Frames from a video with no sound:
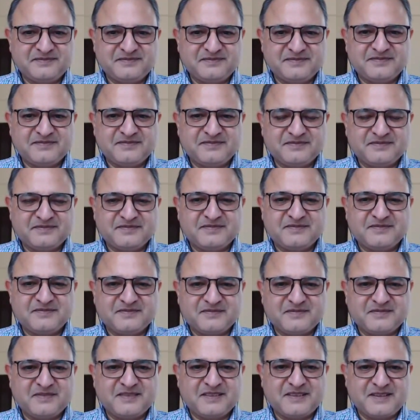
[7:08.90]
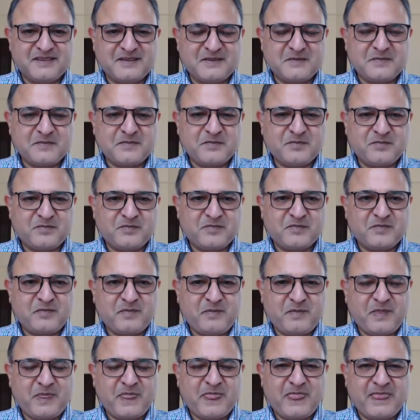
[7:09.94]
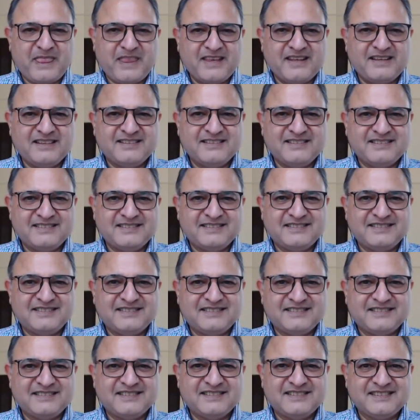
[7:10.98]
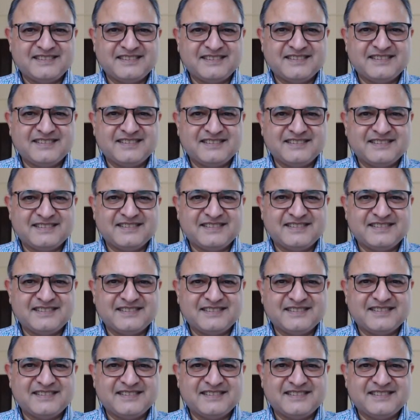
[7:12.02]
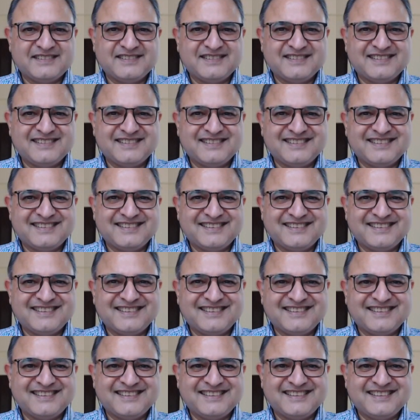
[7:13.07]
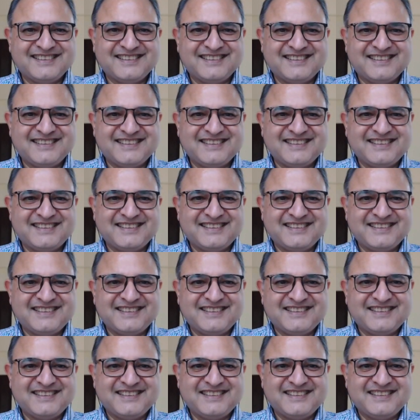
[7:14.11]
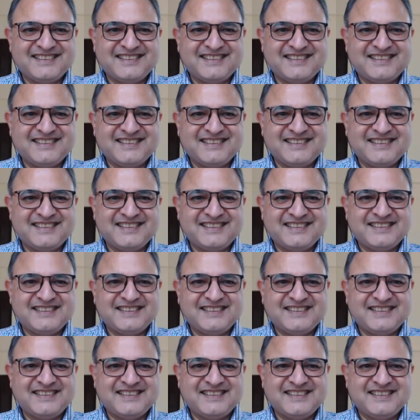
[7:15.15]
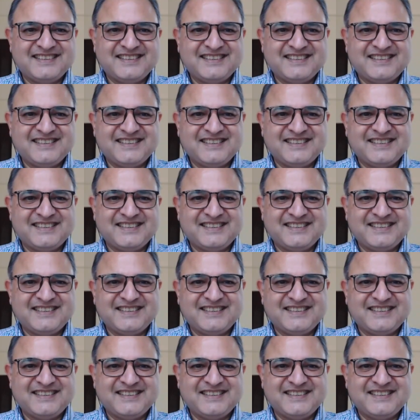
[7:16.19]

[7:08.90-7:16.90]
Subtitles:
[no speech]